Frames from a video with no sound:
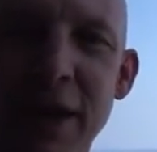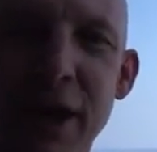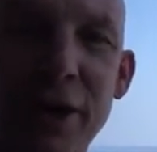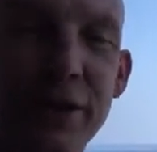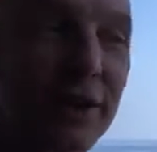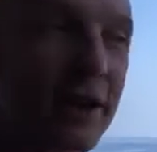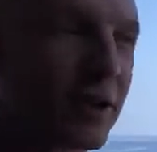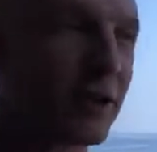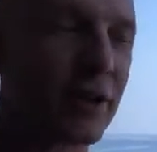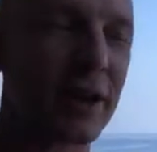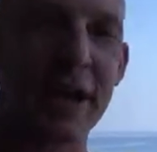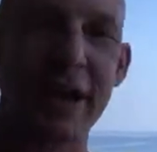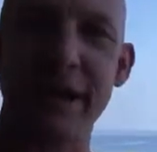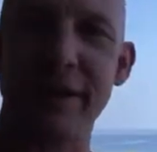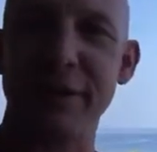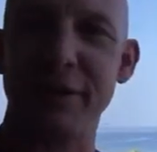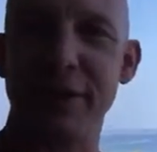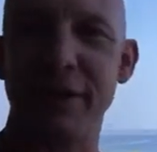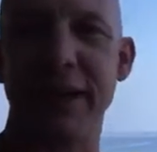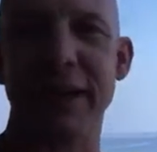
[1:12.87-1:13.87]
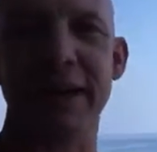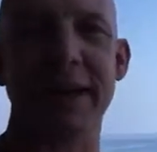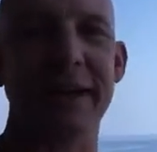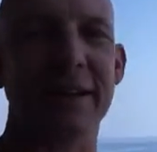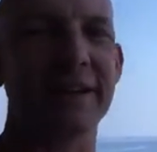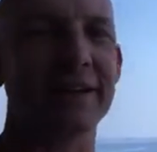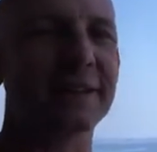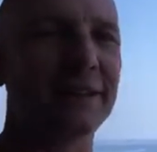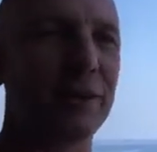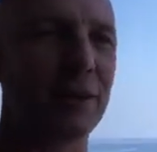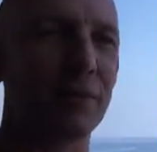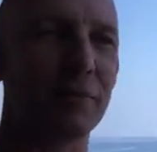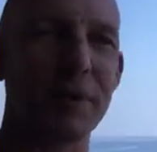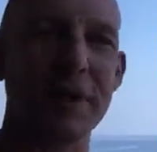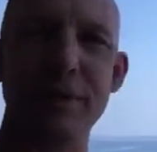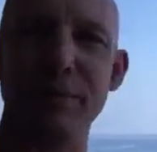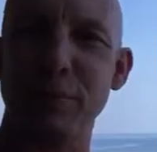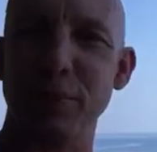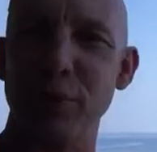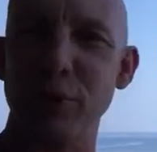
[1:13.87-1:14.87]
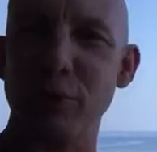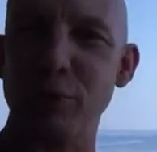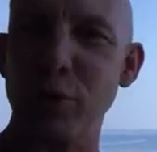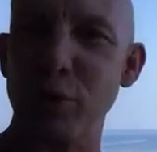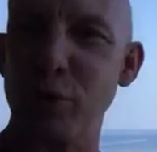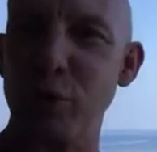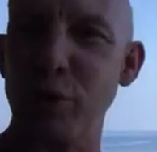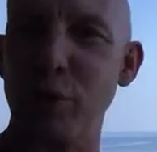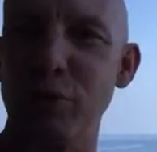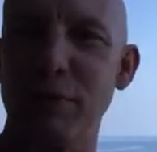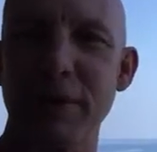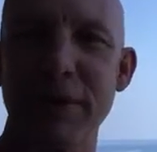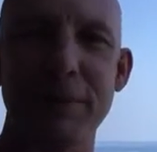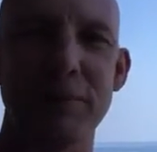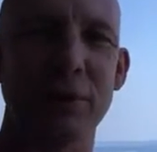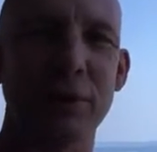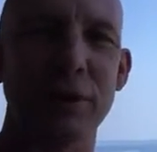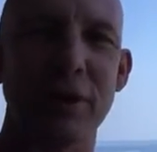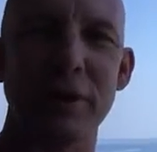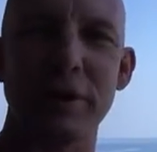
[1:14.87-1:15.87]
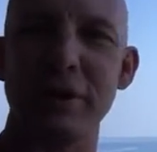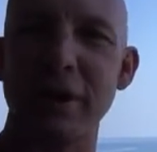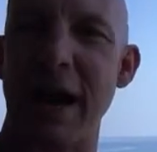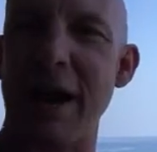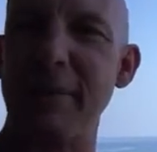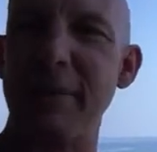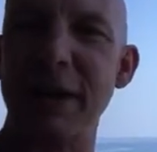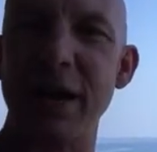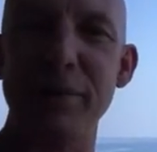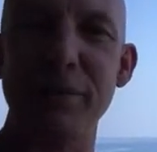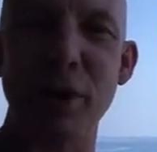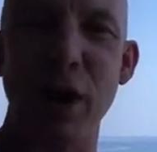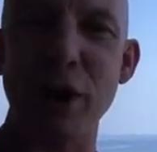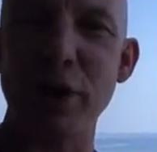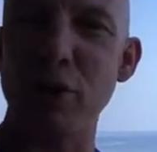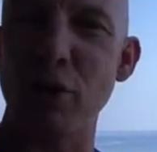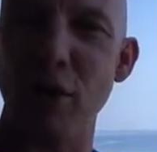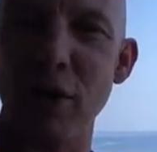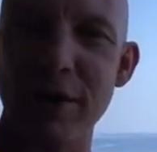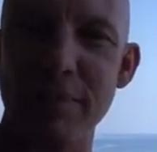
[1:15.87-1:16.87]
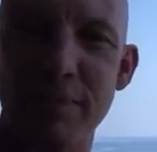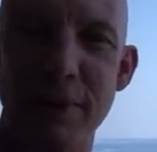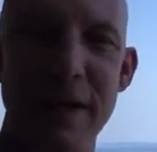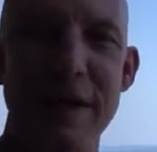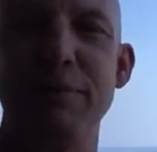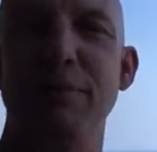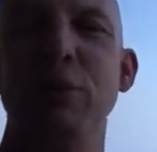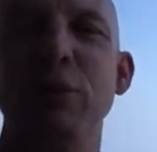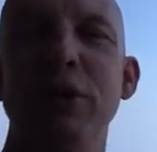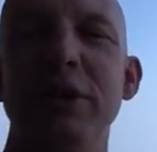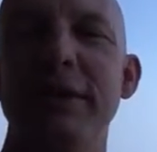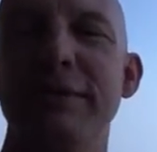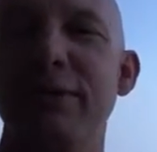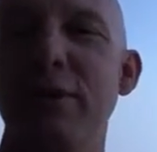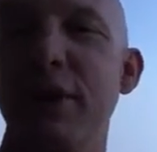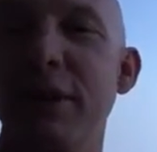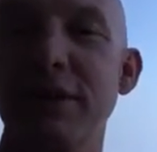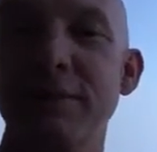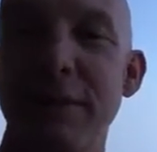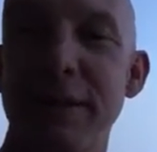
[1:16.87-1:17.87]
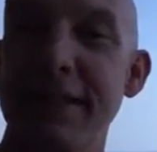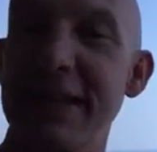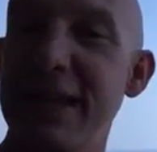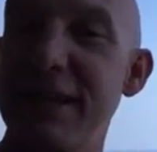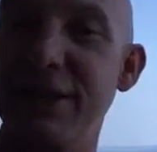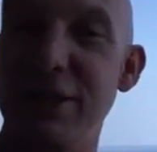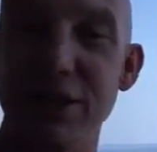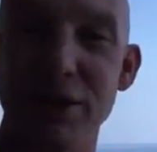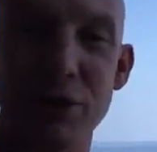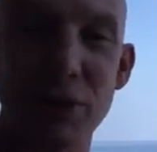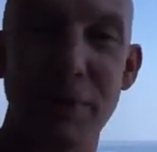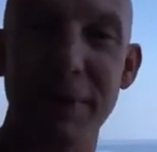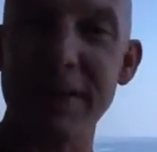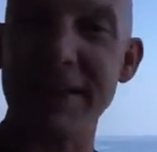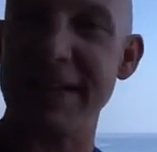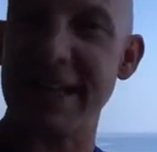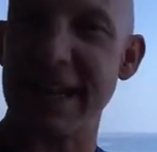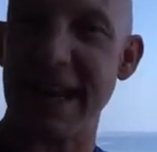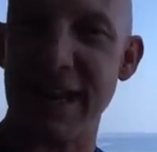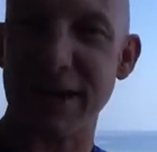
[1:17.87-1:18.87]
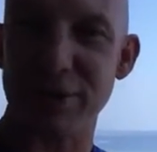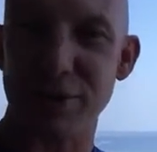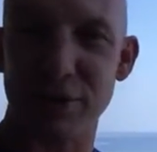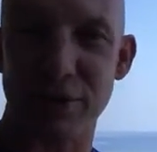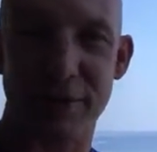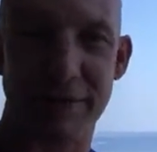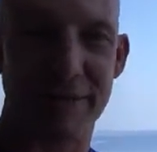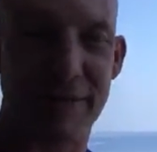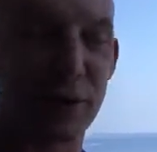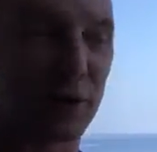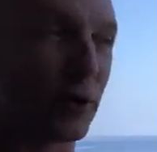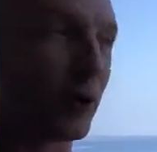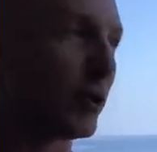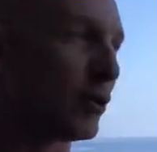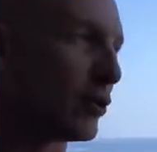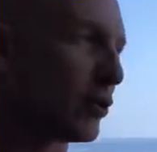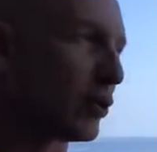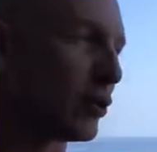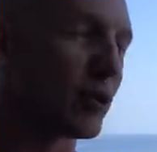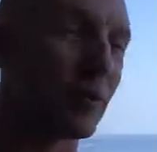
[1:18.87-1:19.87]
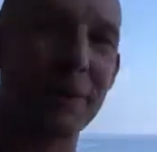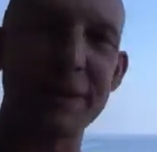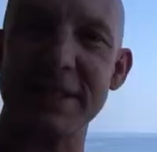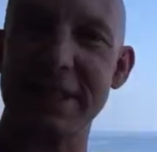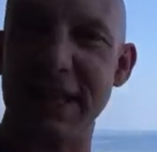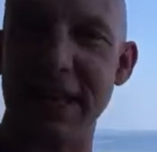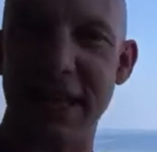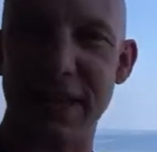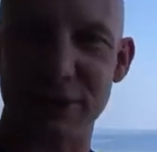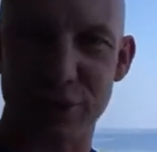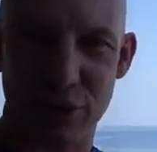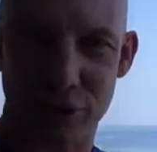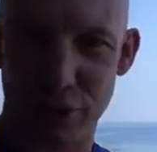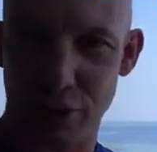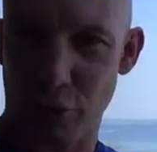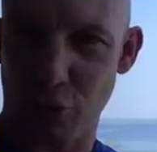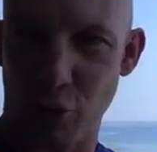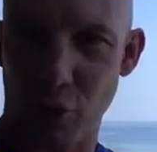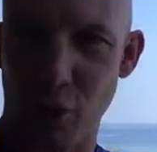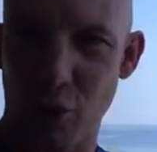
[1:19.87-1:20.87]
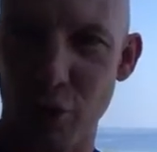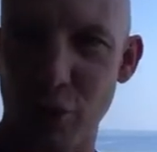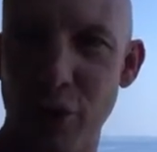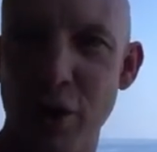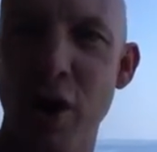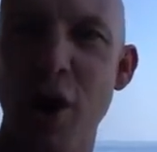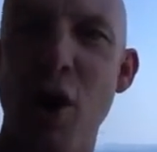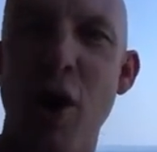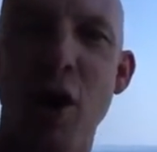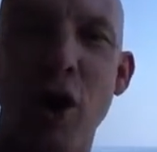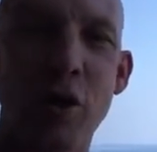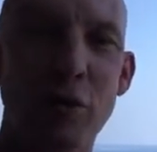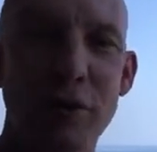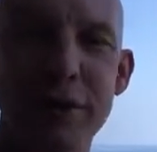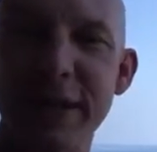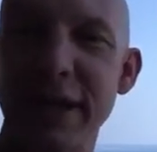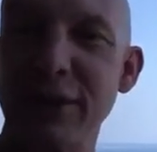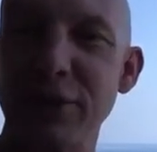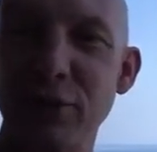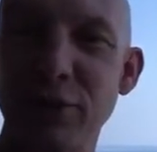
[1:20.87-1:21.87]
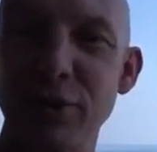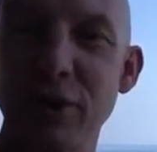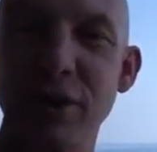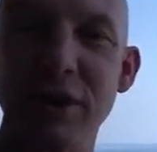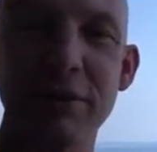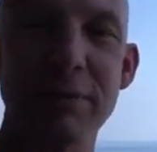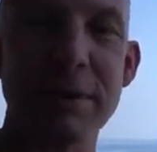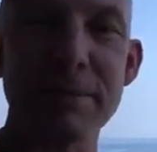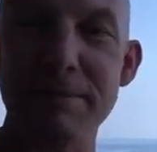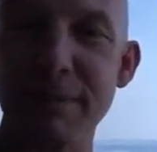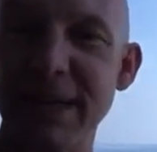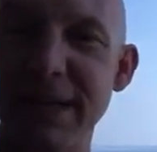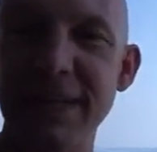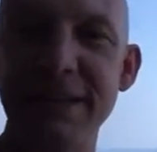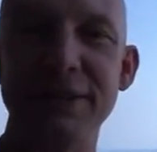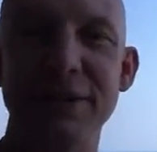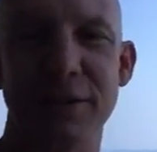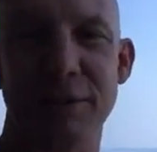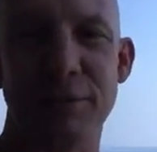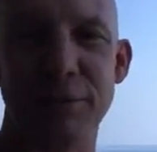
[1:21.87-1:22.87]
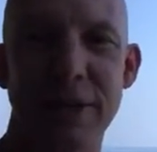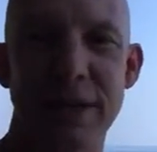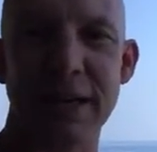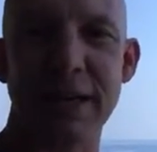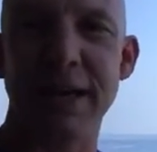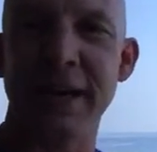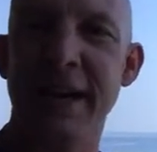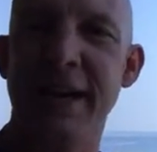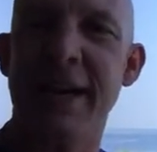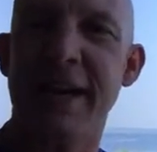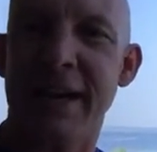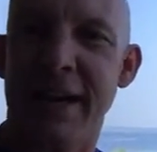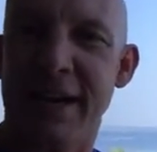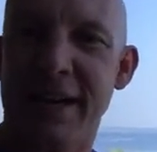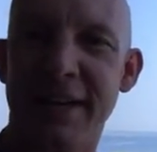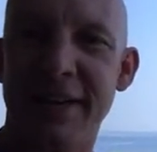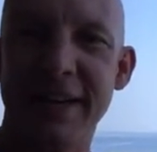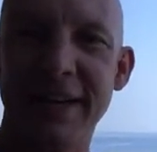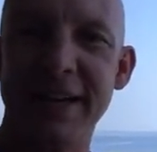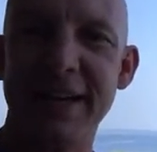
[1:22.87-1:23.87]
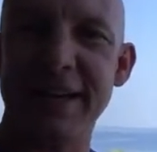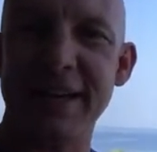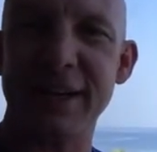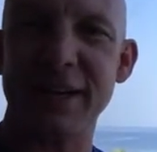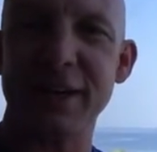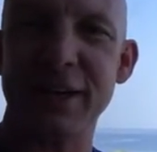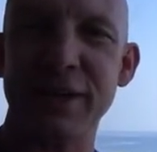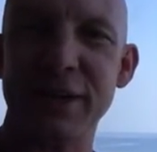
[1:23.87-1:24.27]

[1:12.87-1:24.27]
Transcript: On the other hand, if you think, you know, people are rude, I'm going to annoy people. If your expectation is nobody's going to answer the phone or nobody's going to answer the door, or when they do, they're going to be mean to me, then